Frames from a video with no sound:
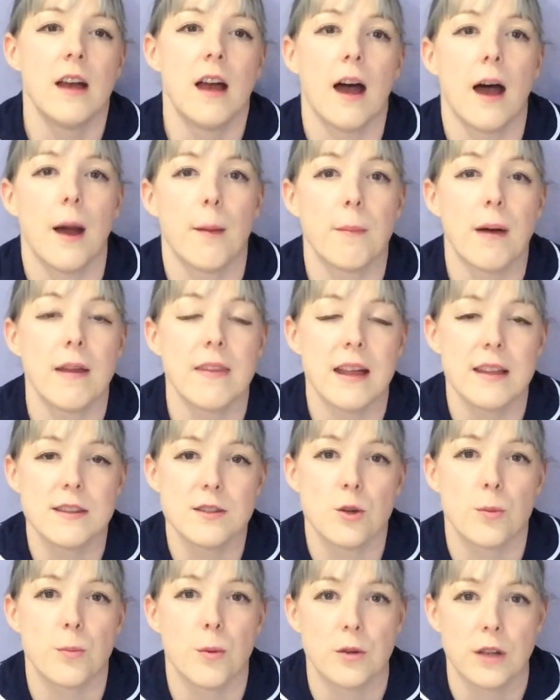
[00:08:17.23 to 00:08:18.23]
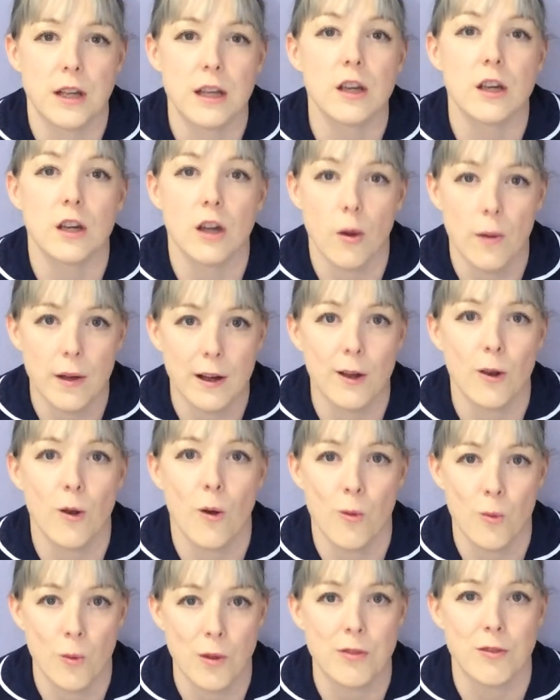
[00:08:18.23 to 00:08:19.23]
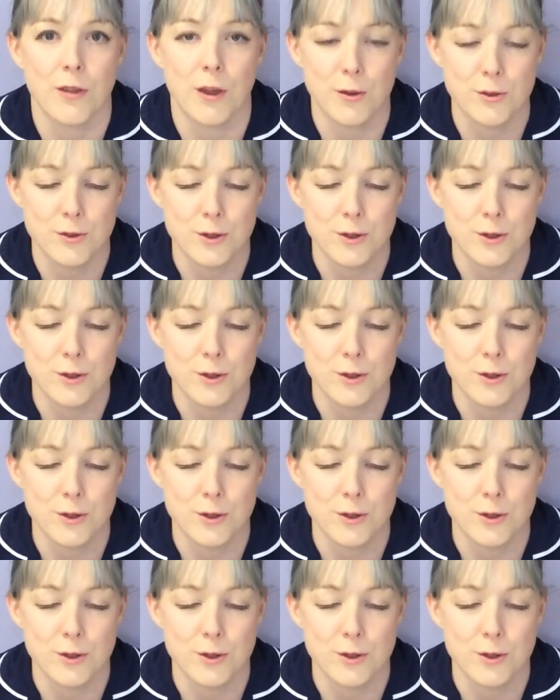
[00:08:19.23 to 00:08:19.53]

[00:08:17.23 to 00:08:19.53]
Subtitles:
And that's your body going along with you.